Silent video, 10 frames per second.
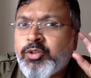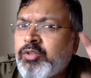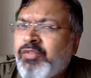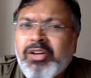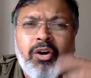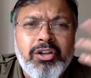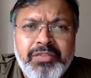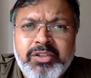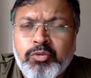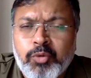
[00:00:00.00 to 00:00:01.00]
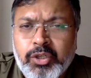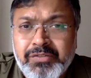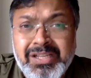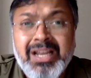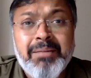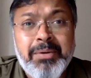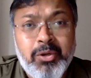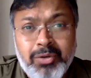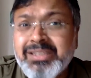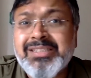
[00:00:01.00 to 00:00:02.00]
So, a lot of Hindu Buddhists. But
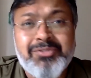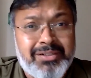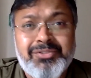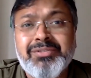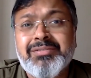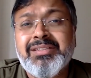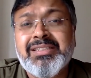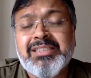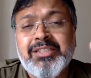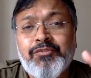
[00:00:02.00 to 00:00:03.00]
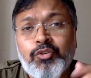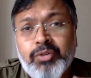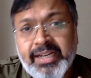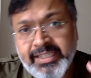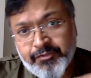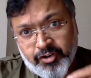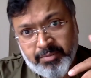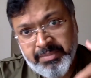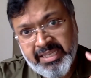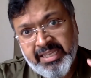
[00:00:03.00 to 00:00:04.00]
look at the structure. If you look at it
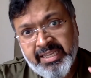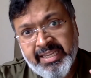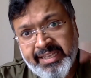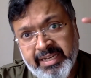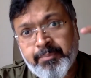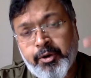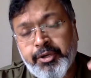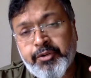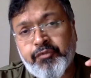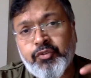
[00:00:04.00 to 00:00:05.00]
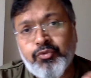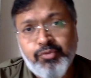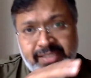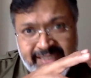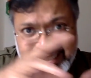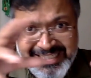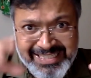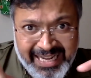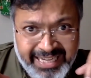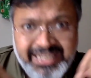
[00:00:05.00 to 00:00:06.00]
from an aerial point of view, you'll see the
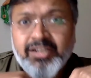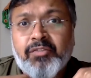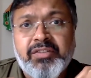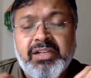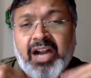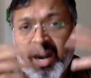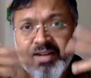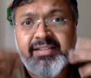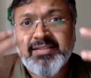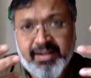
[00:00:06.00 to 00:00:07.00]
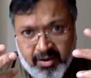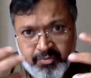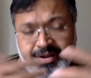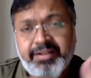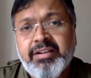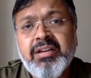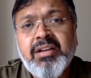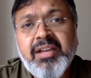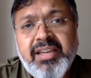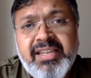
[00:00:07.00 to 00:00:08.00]
design of the gardens around it
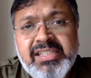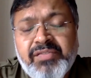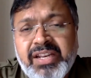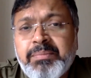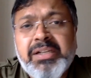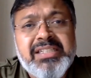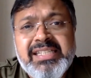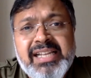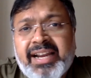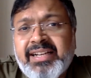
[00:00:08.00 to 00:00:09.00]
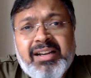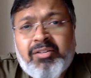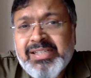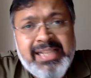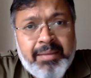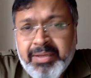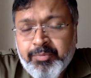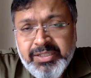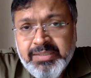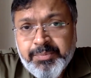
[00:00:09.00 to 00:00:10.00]
is very much designed around Islamic
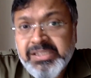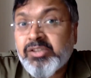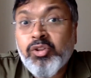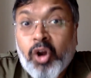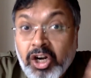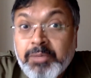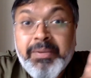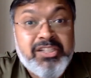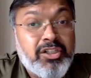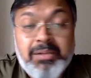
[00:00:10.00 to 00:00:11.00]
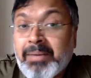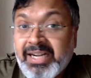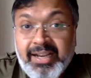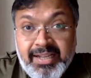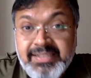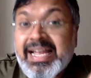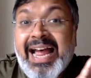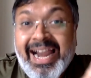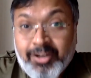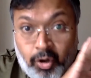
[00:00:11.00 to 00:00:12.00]
principles, not based on the mandalas
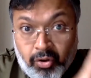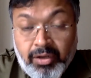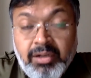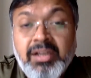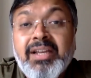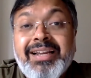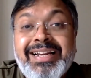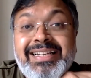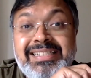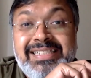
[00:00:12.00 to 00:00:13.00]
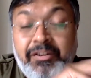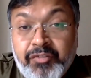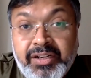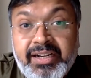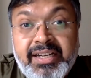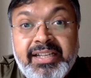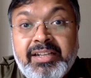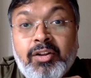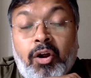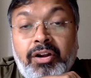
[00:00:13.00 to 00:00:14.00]
at all. It is
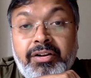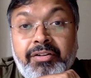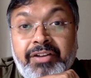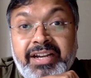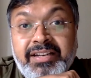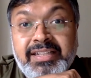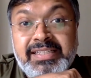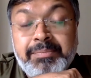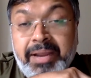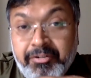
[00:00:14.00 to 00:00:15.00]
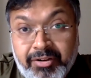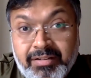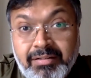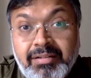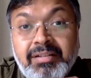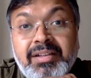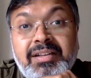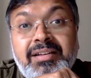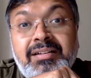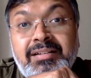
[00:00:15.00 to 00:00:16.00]
definitely not radially symmetrical.
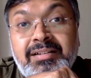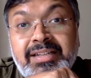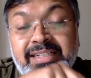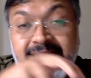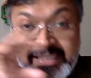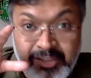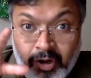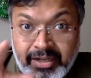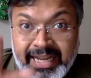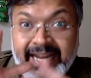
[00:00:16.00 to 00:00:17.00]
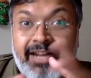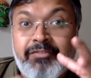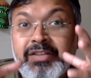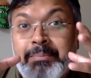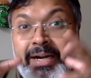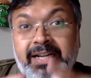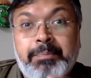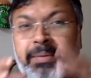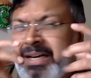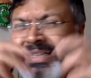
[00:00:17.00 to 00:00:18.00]
It does not have the
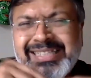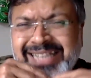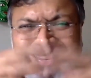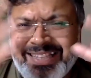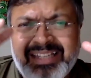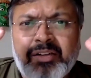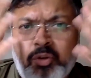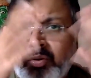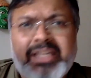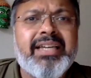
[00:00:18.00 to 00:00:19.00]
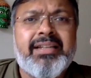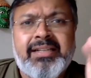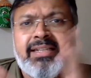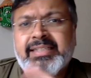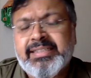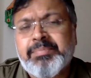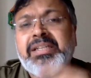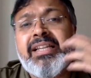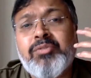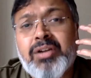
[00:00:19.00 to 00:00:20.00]
mandapa. There's nothing looking at it.
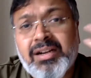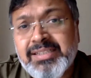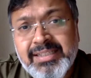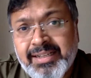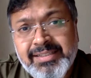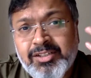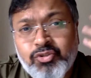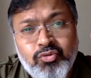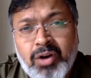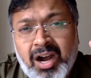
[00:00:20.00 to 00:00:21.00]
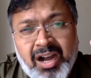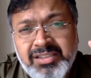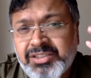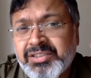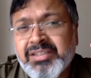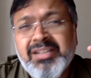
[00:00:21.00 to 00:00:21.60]
But then you can't say that. It's a true arch.